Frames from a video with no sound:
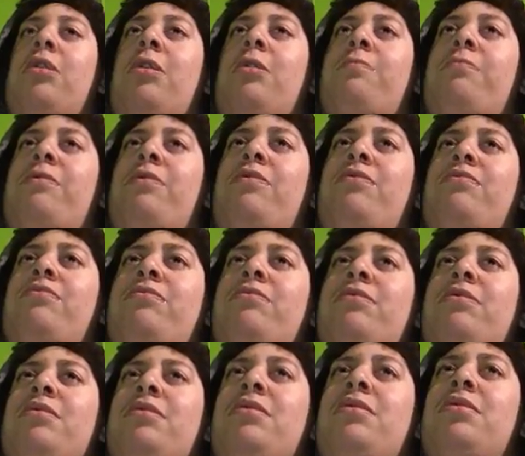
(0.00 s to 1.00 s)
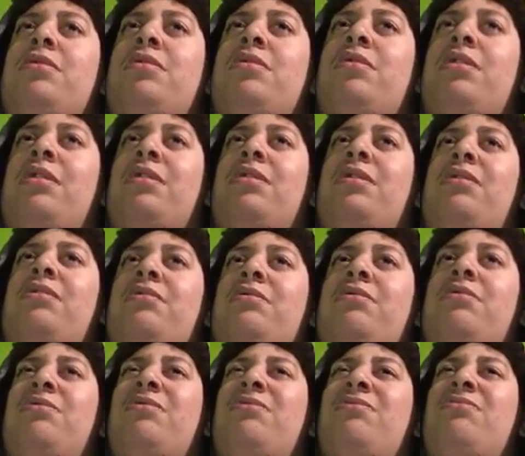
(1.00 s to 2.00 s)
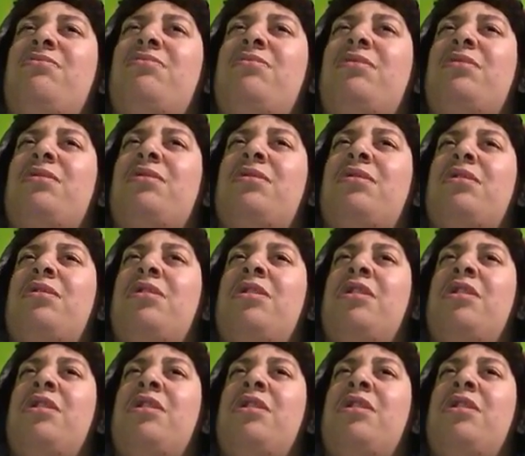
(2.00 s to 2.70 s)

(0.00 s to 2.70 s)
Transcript: about liking girls